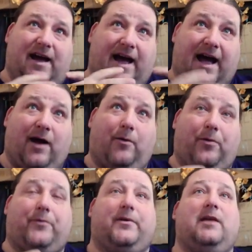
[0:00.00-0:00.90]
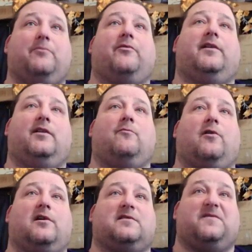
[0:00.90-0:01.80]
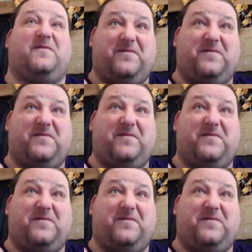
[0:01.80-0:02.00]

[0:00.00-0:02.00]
how 3D printing works